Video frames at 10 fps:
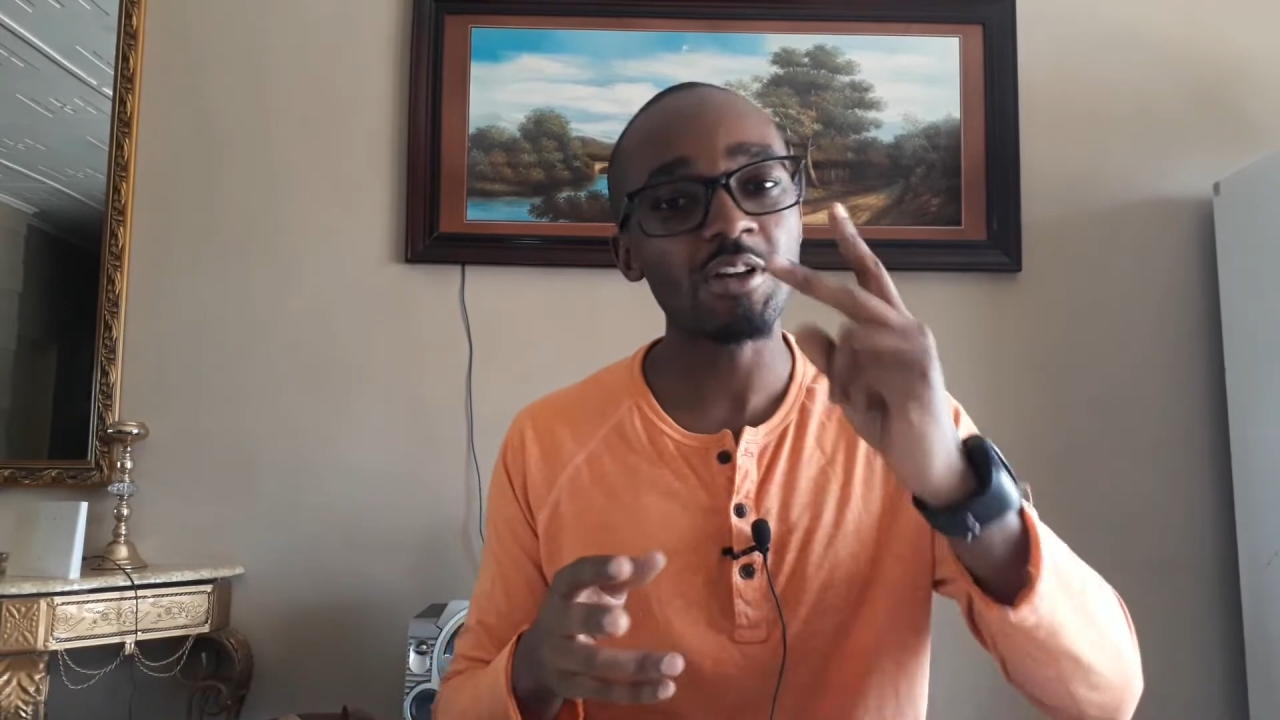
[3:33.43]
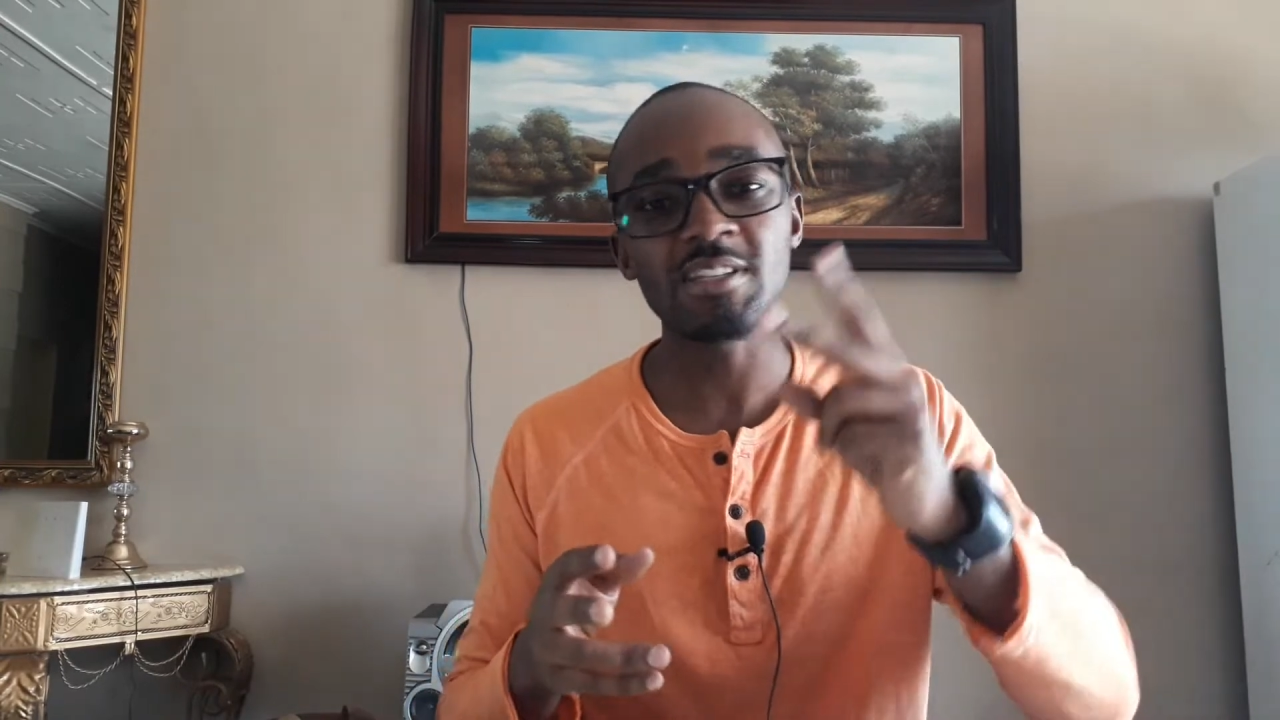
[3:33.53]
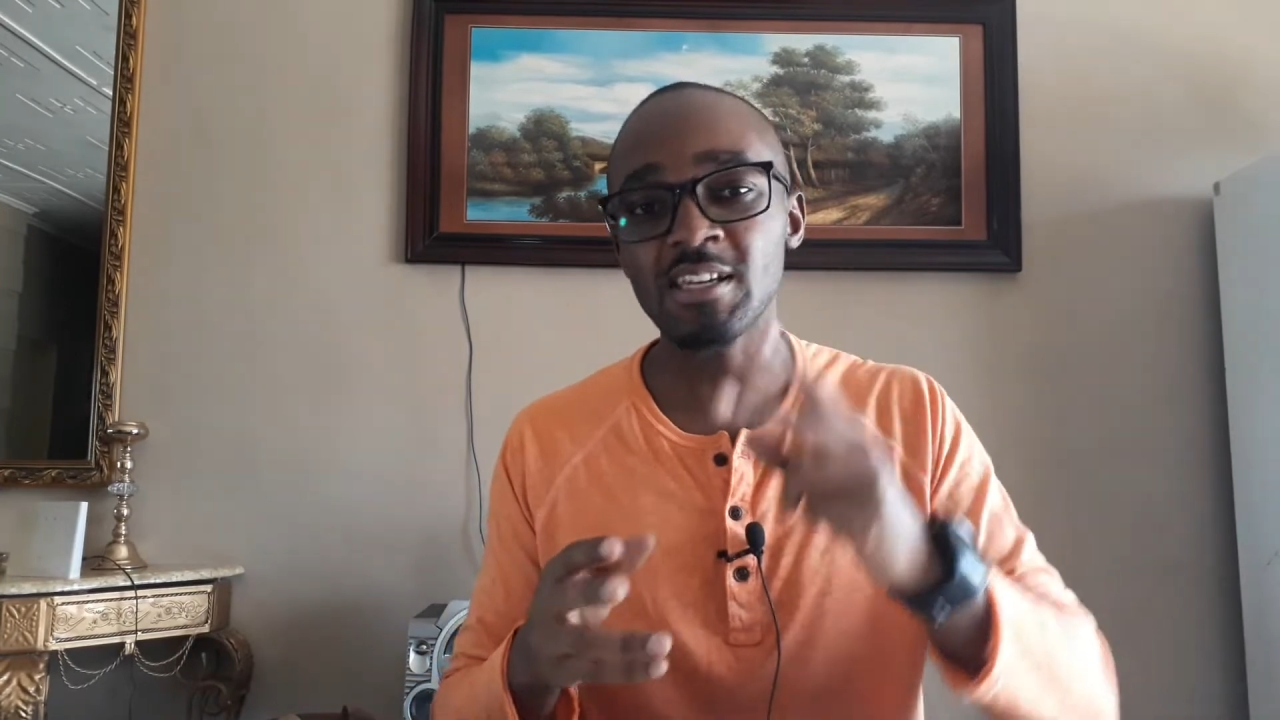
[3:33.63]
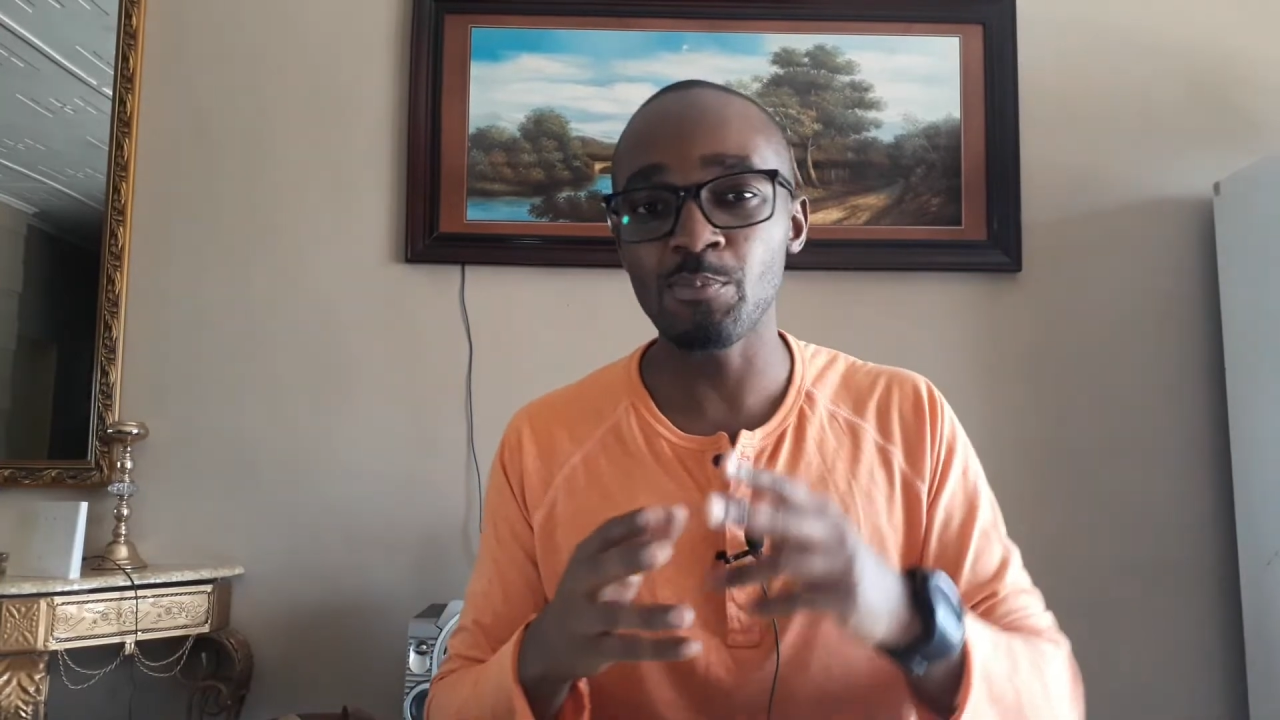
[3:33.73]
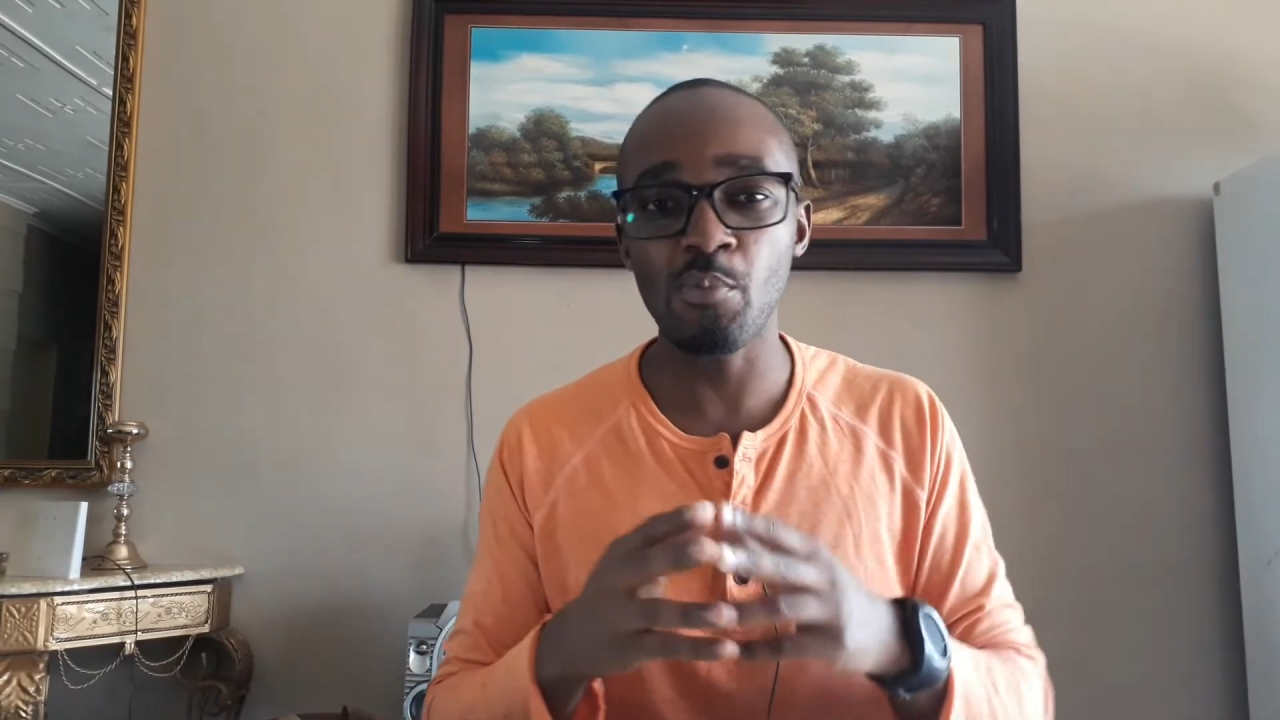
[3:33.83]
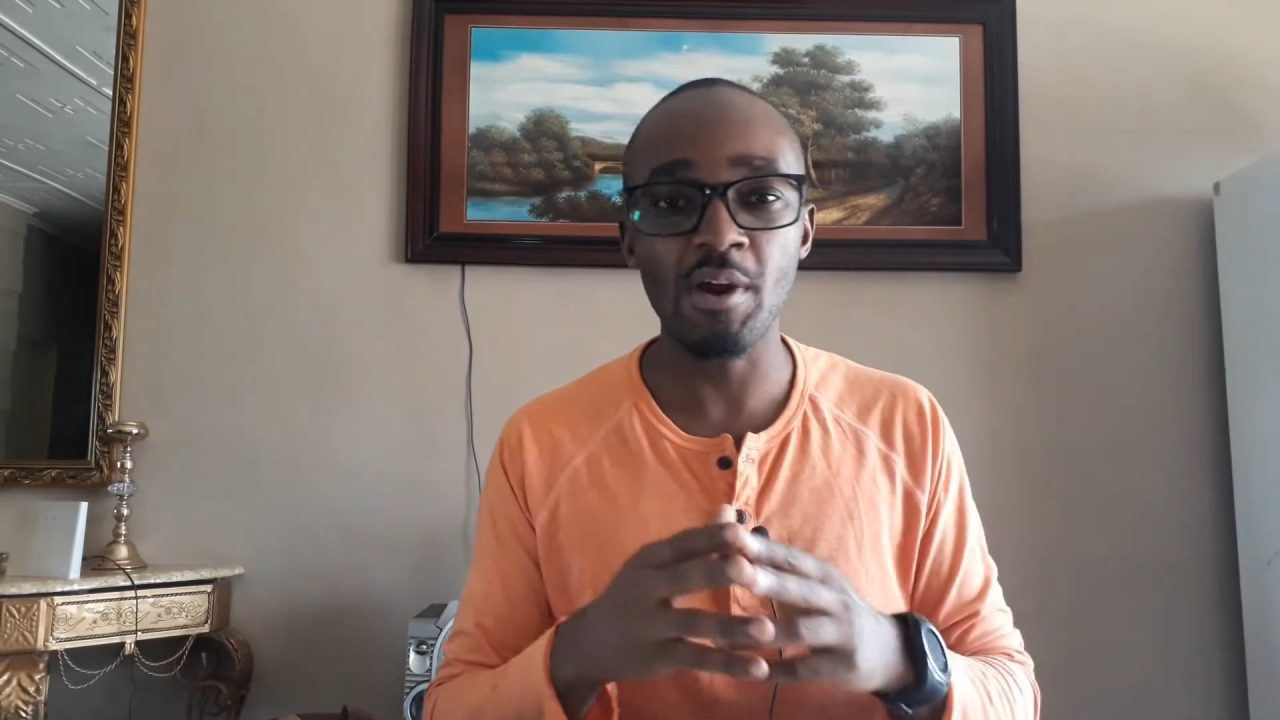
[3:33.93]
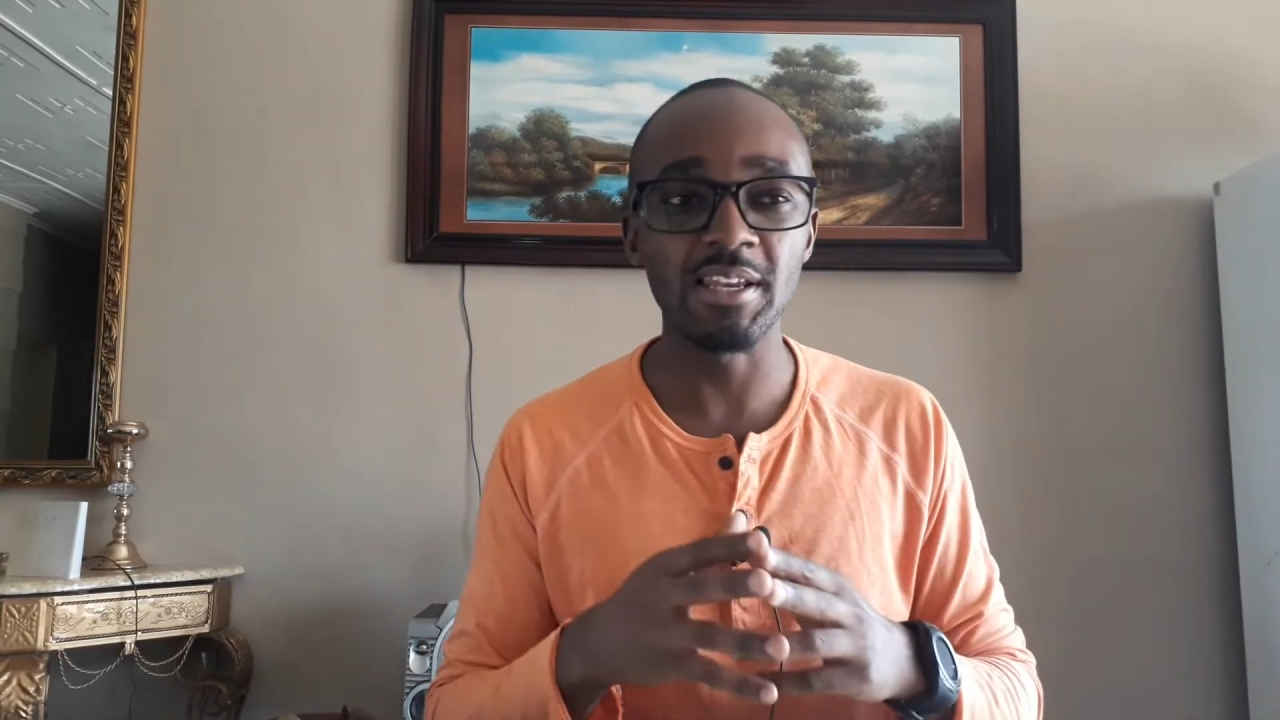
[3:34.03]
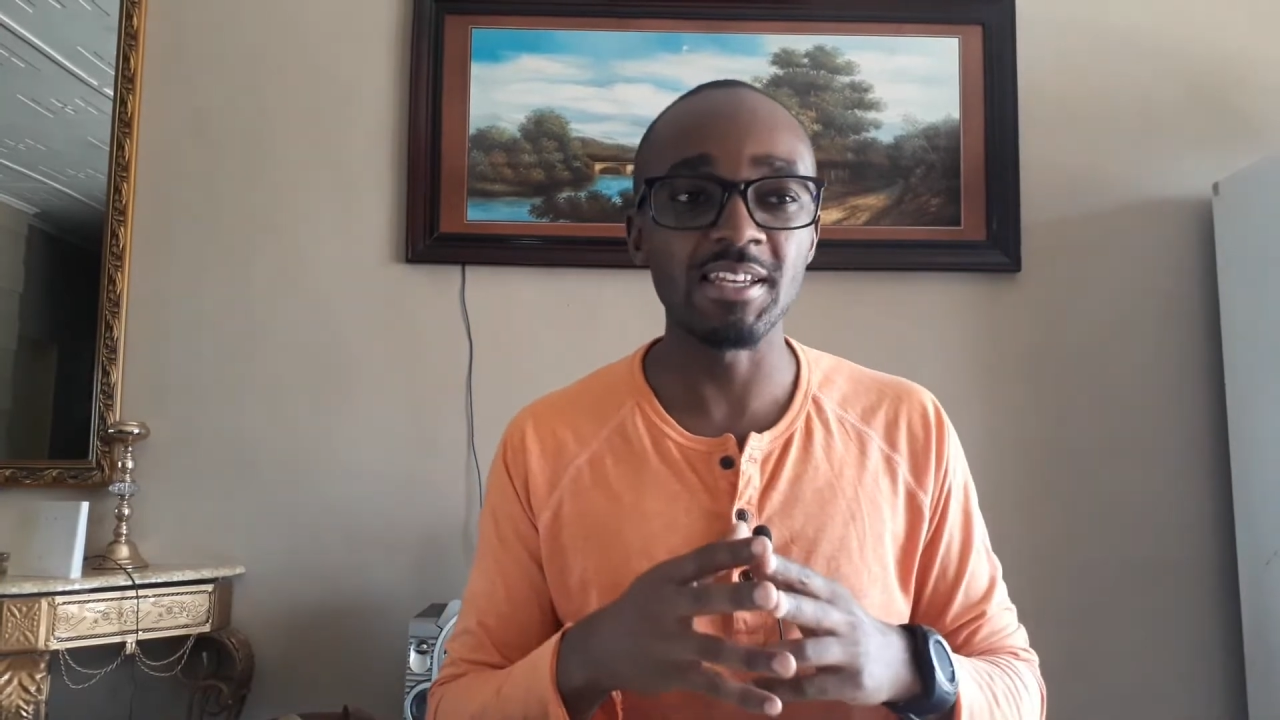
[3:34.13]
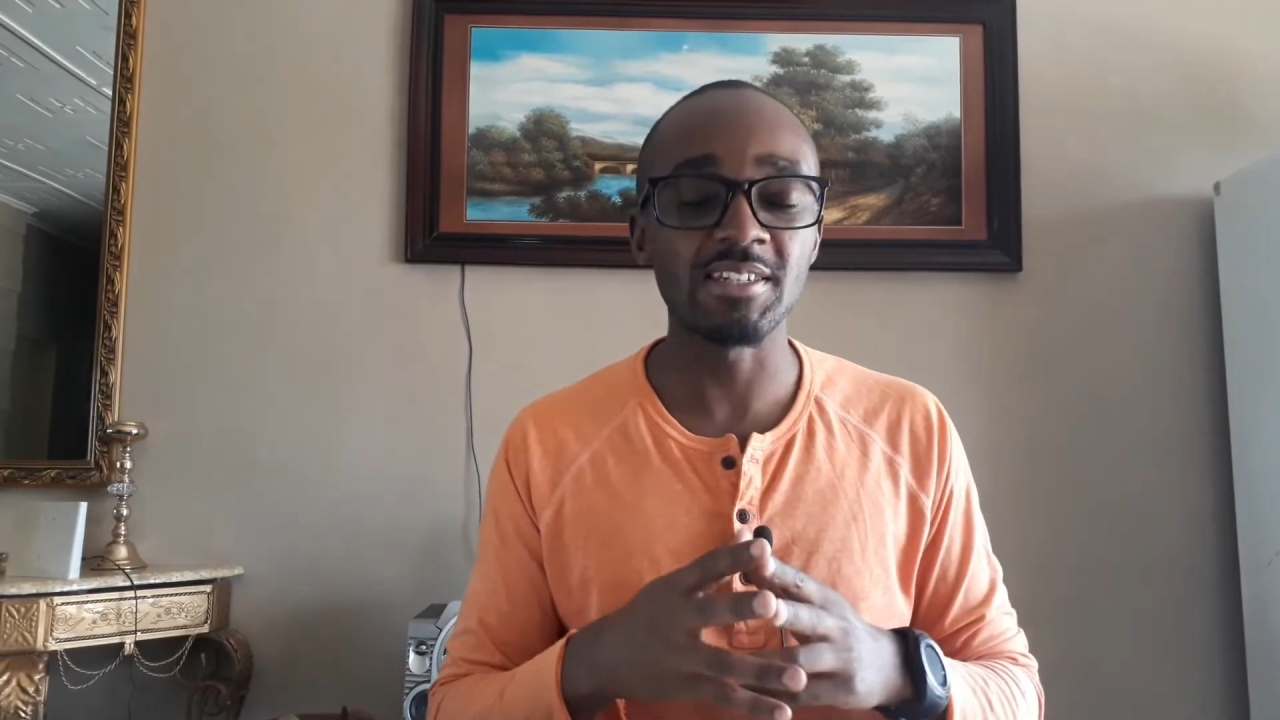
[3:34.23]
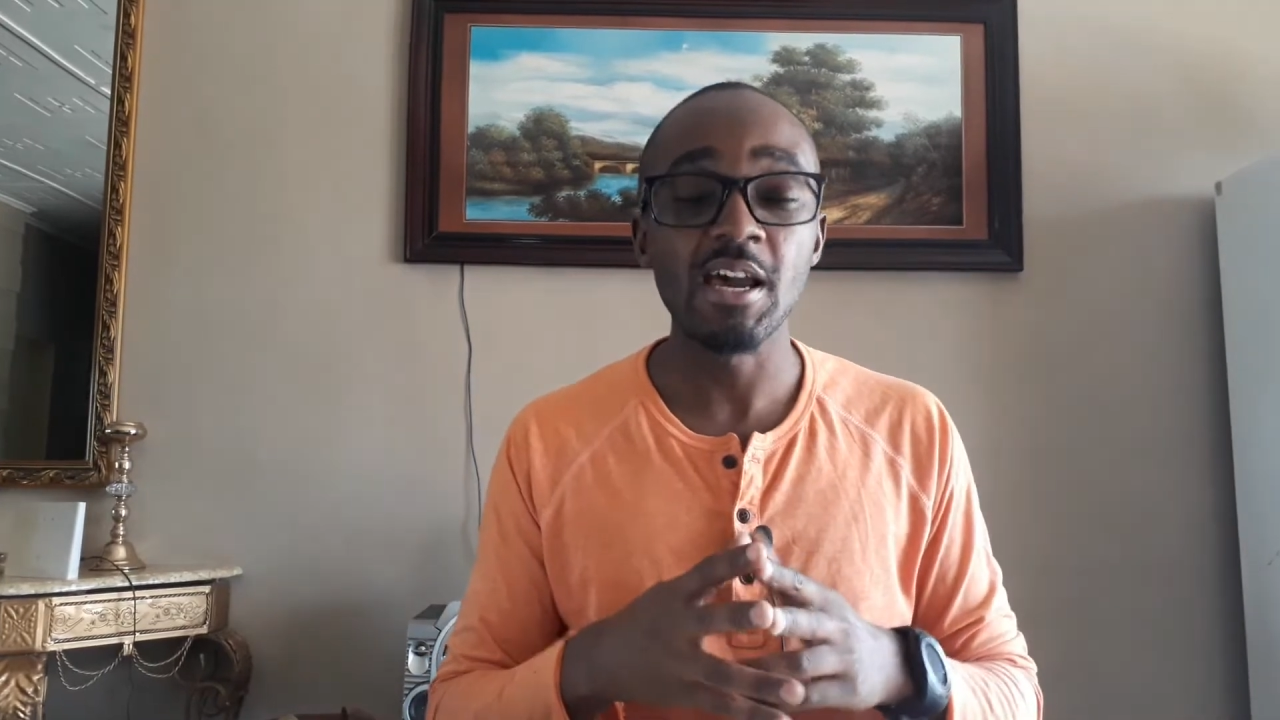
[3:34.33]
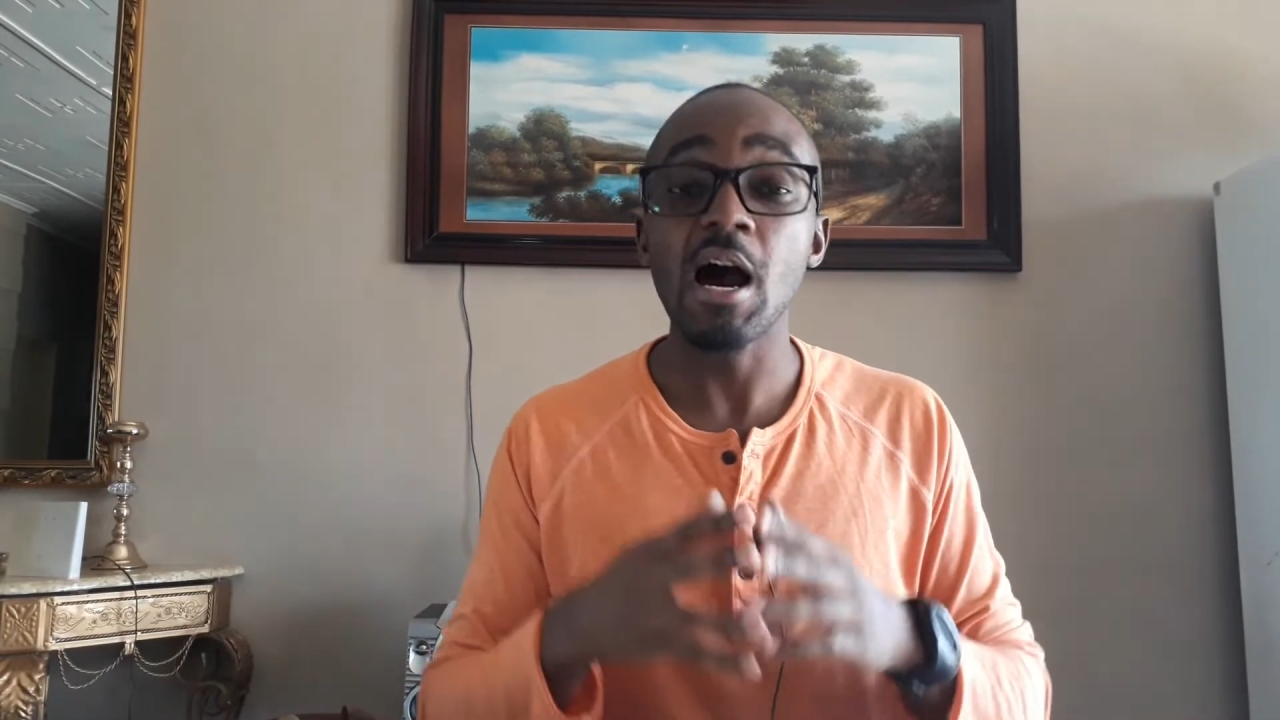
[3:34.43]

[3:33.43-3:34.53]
second point is